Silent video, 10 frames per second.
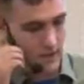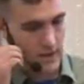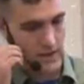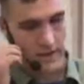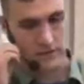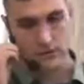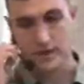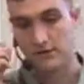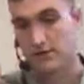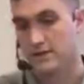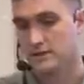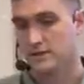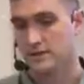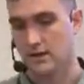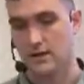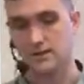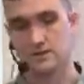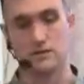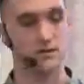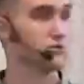And when I fixed it, it